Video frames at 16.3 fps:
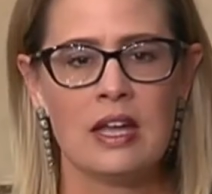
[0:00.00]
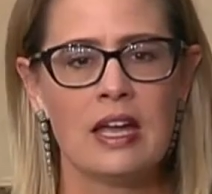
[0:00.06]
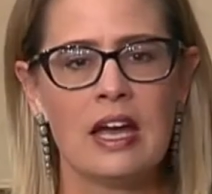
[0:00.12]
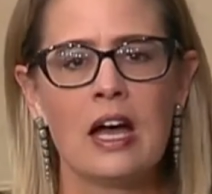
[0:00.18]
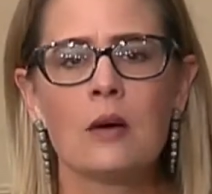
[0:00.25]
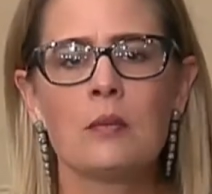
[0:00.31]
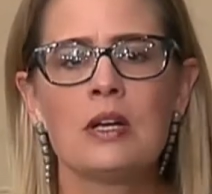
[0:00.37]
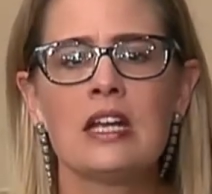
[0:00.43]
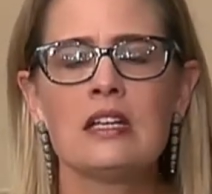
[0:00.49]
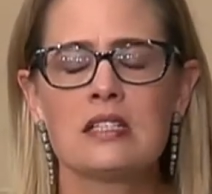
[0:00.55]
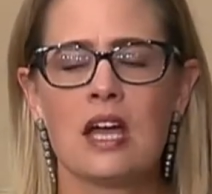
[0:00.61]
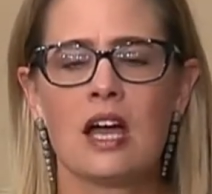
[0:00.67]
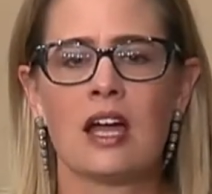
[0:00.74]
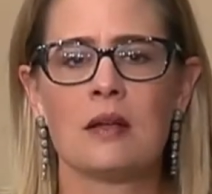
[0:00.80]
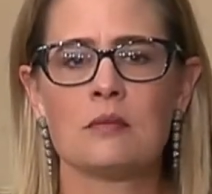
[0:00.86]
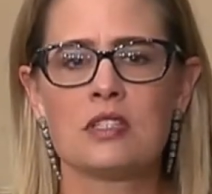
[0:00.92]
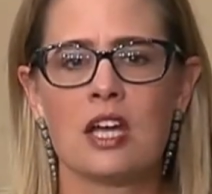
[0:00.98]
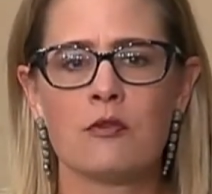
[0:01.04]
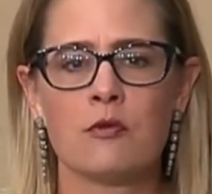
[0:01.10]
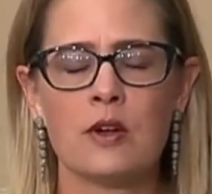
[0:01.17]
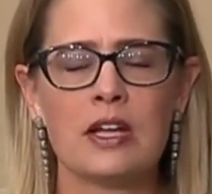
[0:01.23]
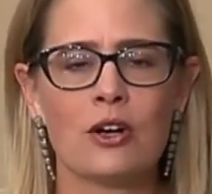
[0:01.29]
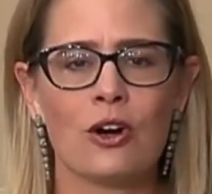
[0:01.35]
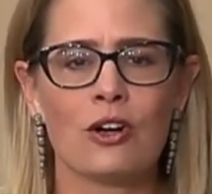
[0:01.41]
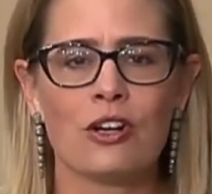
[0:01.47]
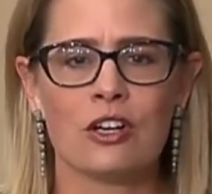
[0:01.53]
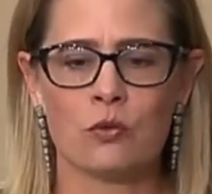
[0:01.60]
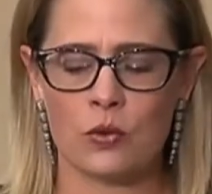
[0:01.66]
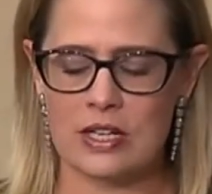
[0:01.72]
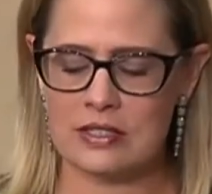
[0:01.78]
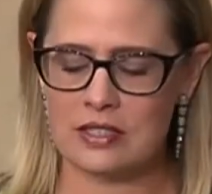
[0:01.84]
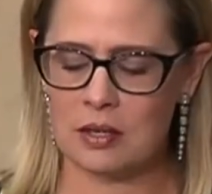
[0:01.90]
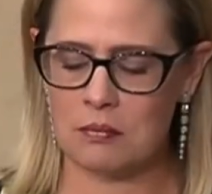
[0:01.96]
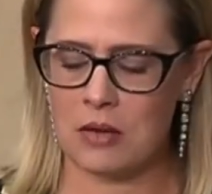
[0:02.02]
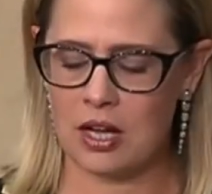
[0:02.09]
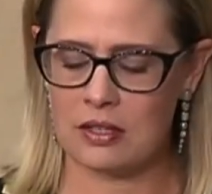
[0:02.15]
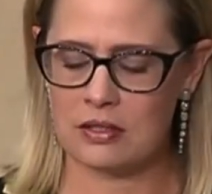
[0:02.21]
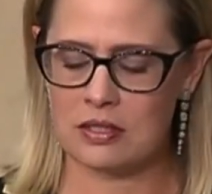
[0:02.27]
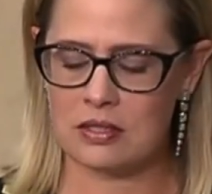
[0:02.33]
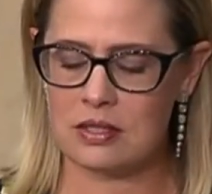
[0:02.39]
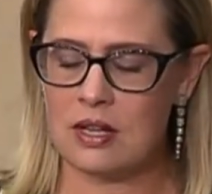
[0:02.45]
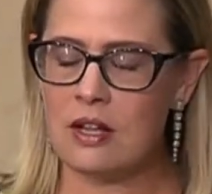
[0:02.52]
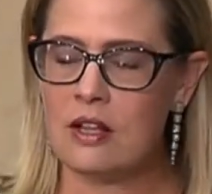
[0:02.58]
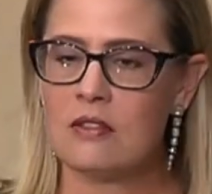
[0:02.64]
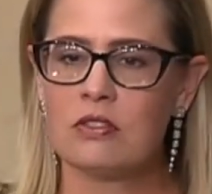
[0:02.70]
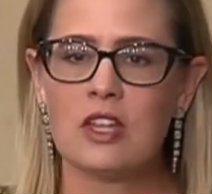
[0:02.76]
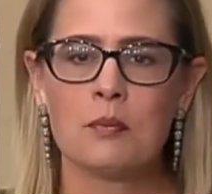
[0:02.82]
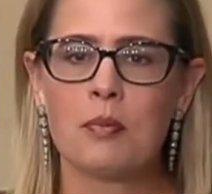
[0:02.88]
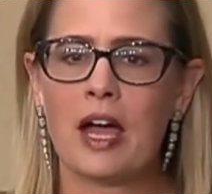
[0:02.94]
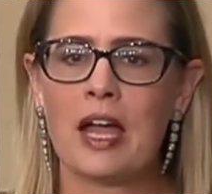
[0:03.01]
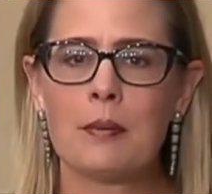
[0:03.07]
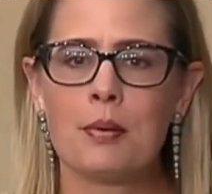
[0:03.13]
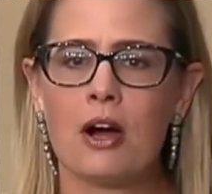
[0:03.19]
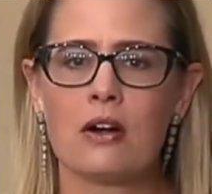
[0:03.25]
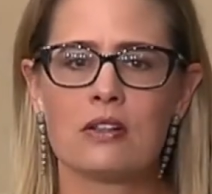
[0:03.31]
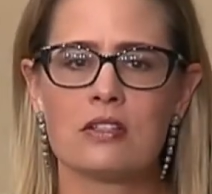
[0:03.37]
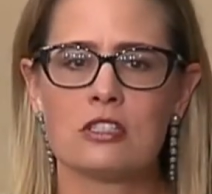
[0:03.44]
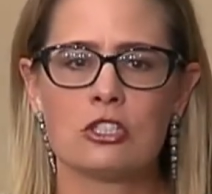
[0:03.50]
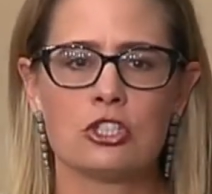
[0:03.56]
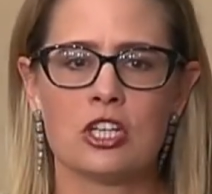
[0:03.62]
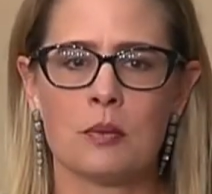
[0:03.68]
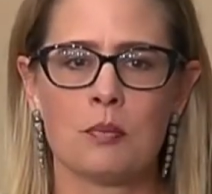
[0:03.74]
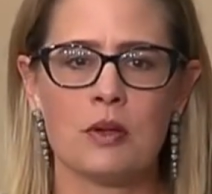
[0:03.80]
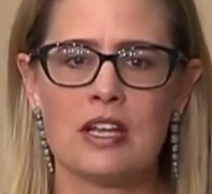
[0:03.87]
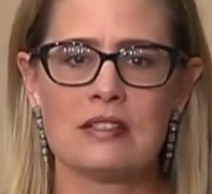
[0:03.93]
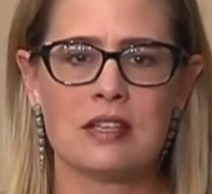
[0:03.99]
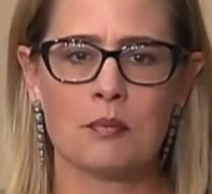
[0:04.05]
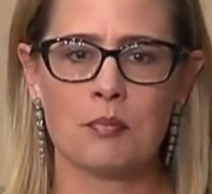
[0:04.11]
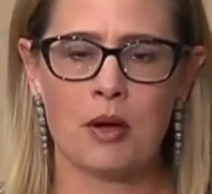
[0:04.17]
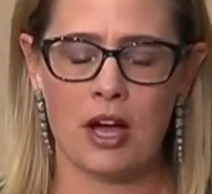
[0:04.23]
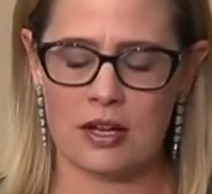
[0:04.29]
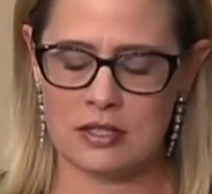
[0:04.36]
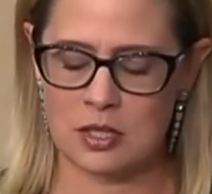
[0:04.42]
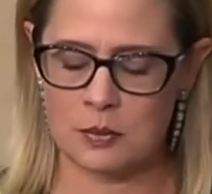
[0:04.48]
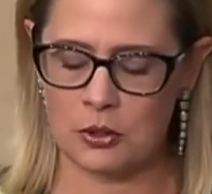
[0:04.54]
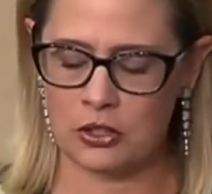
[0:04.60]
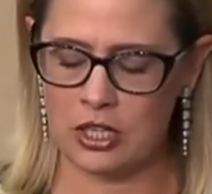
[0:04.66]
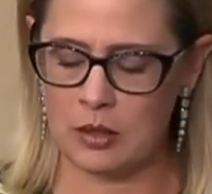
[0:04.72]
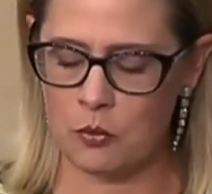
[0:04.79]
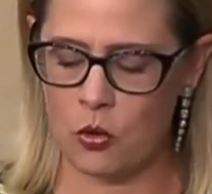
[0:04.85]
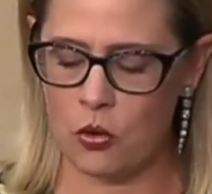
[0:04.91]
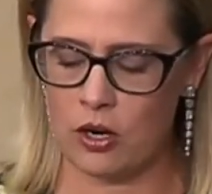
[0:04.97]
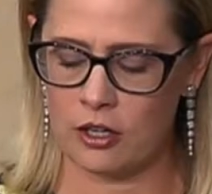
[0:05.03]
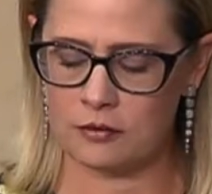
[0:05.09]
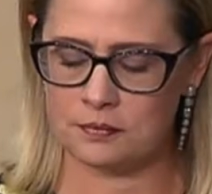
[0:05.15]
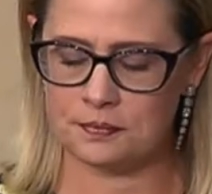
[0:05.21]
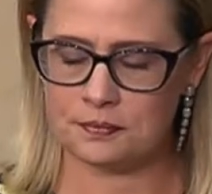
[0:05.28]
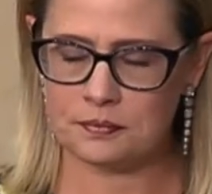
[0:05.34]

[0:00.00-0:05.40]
How many times have we heard in recent months that bipartisanship isn't possible anymore?